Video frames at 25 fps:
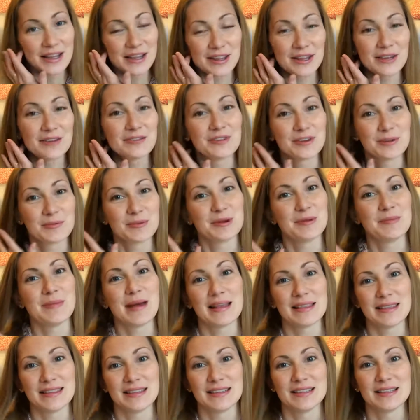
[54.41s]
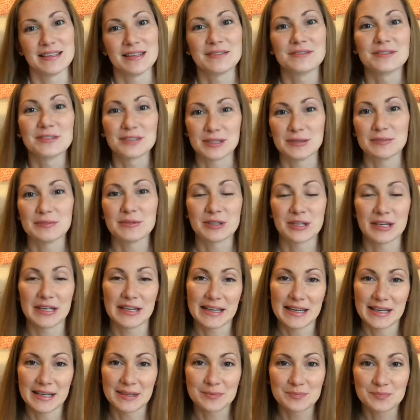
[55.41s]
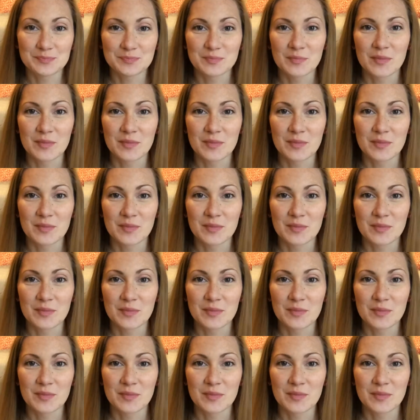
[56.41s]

the Ferber method of sleep training.